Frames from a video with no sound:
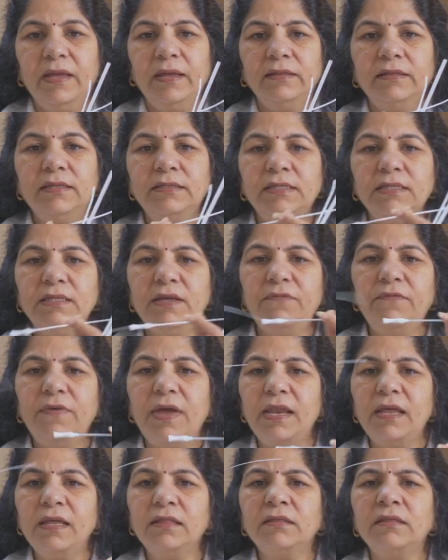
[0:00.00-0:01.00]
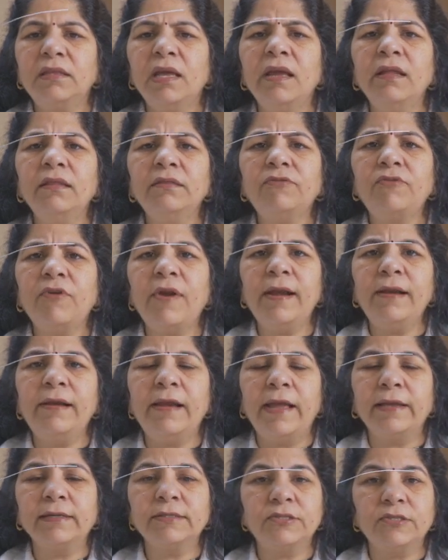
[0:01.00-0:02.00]
This is a very thin thread
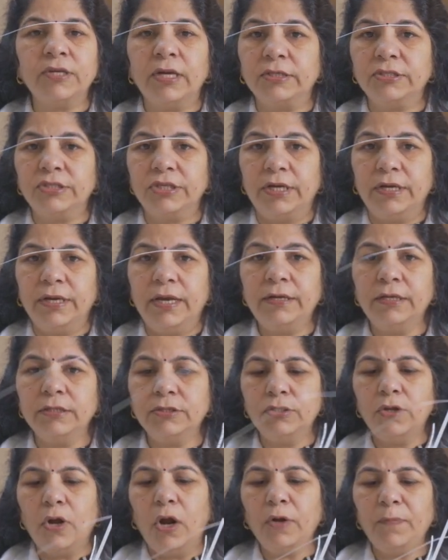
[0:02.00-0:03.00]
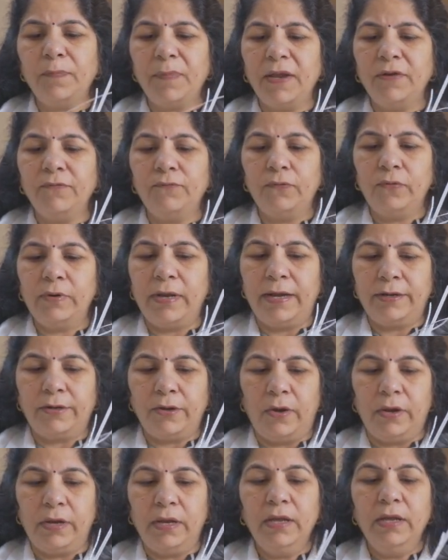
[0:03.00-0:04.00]
like structure. It is not painful at
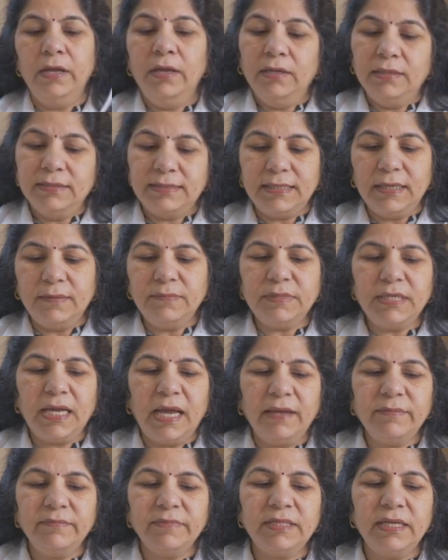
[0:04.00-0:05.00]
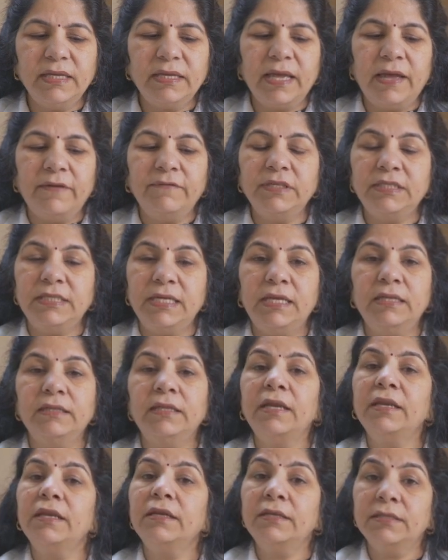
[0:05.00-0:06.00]
all. Sometimes the cavity,
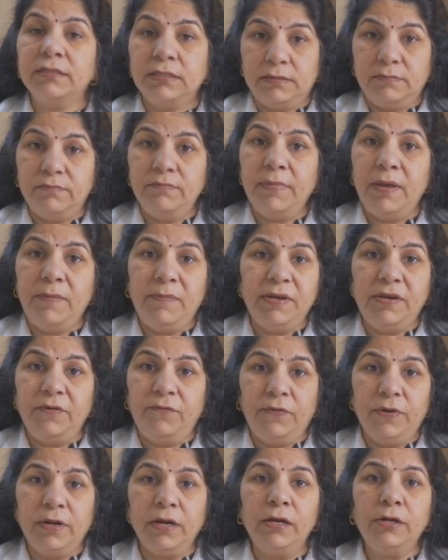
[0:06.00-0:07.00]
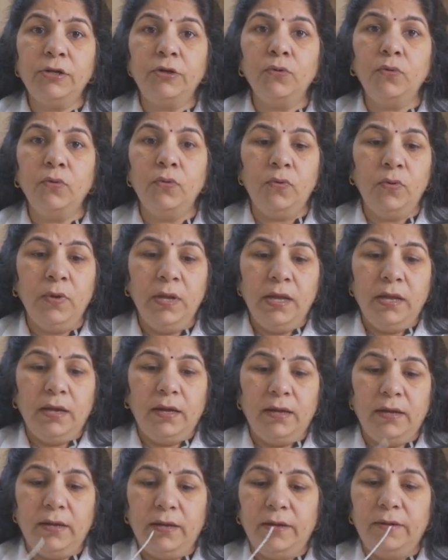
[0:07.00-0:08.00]
it is maybe difficult to
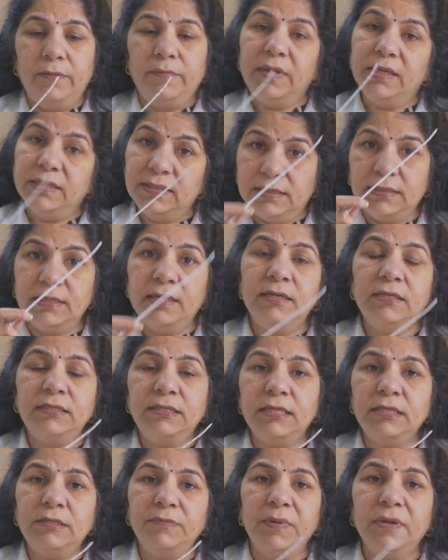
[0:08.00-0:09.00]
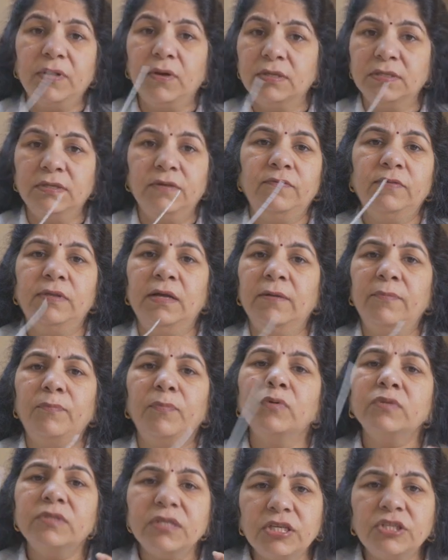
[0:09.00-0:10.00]
insert it because of the
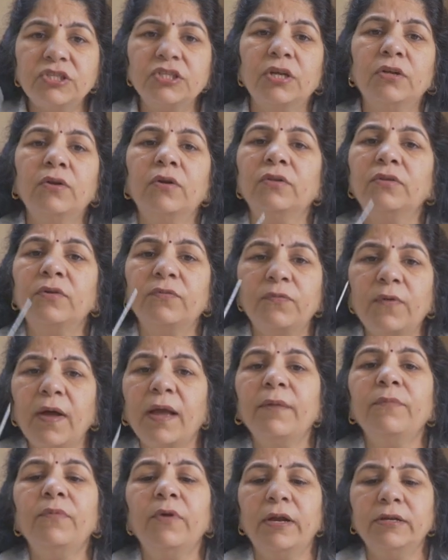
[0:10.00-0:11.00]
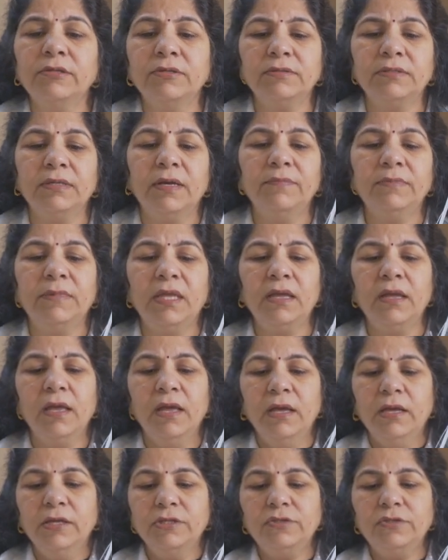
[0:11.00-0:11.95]
position or the fibroids or something.